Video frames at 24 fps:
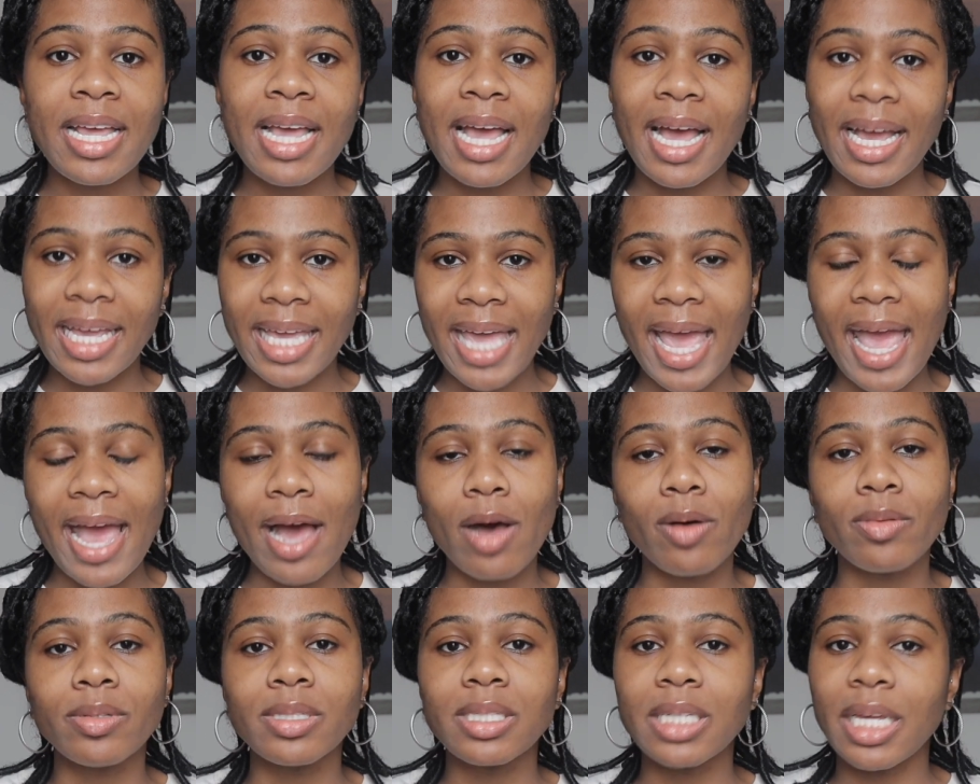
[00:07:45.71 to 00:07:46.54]

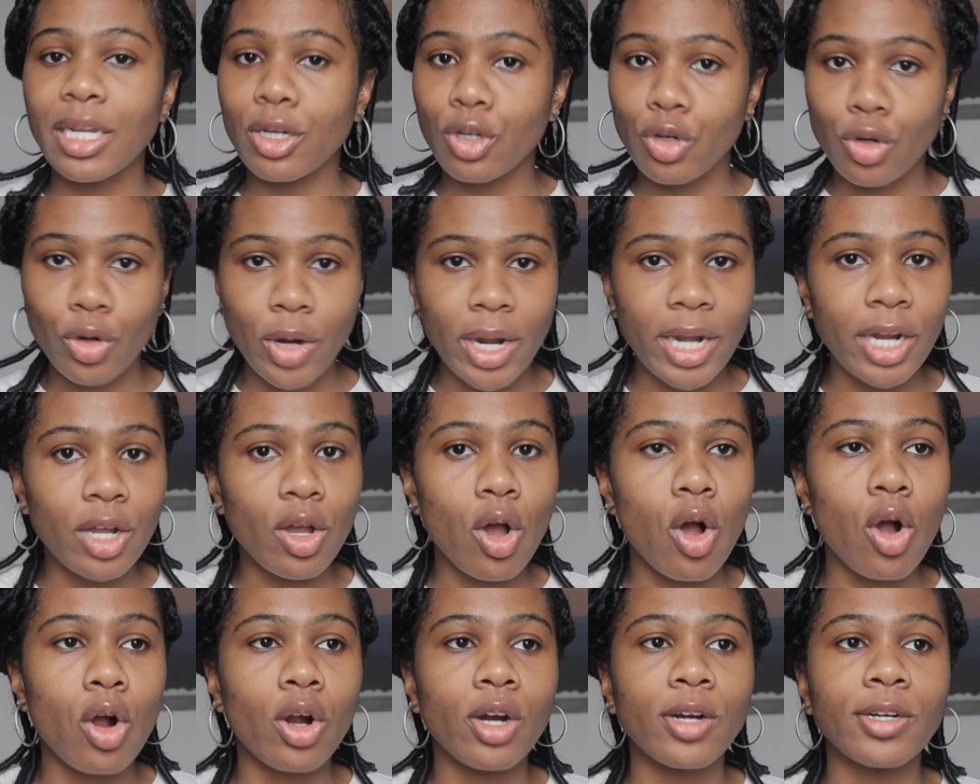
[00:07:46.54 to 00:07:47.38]
accounts and credit
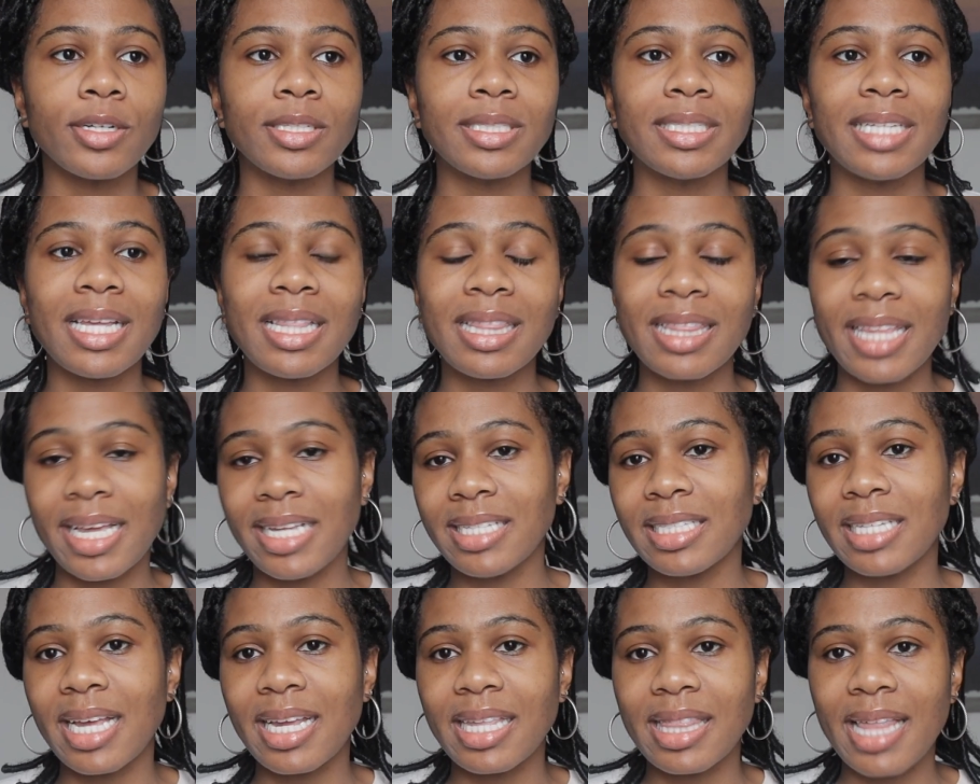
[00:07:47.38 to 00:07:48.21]
cards and
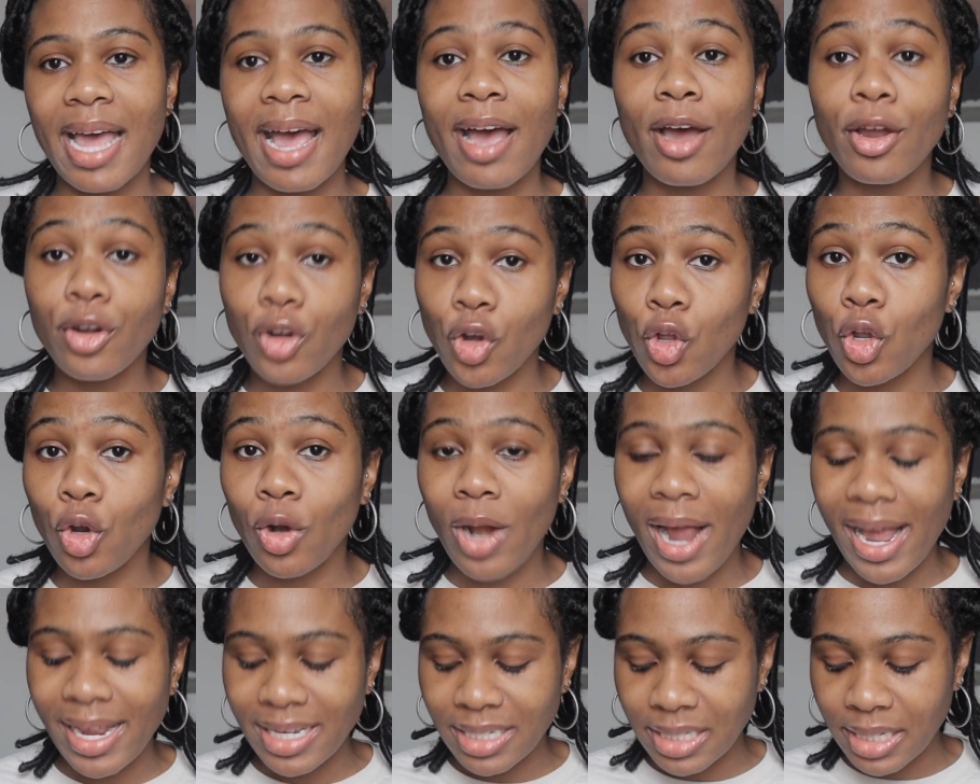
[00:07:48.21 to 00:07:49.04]
things like that under
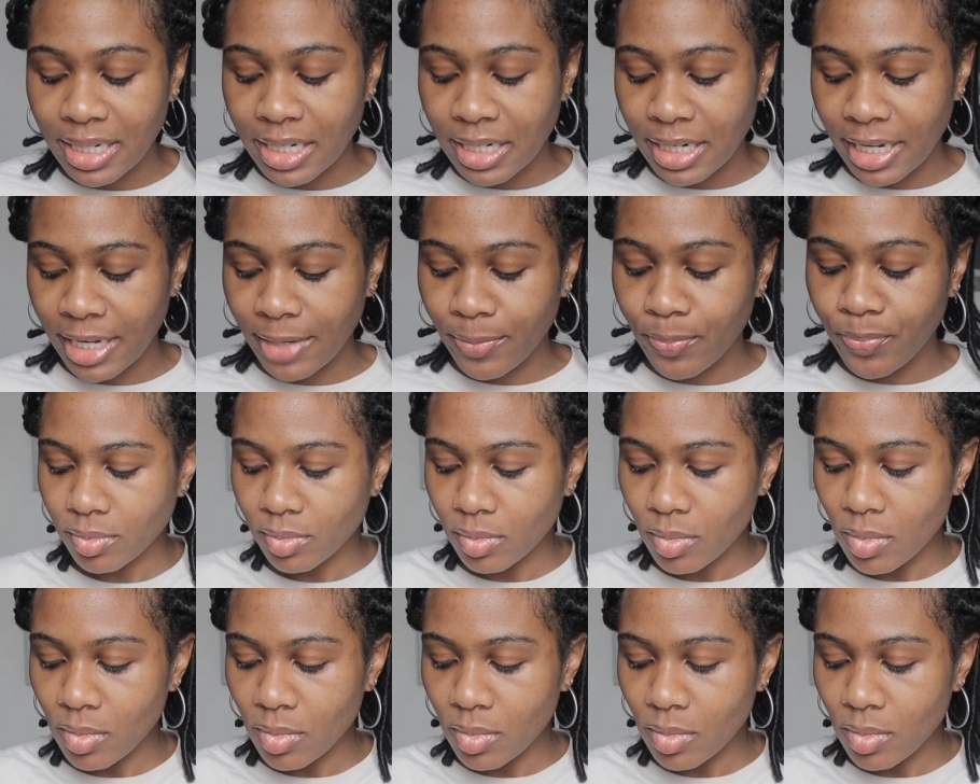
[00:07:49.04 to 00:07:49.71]
your identity.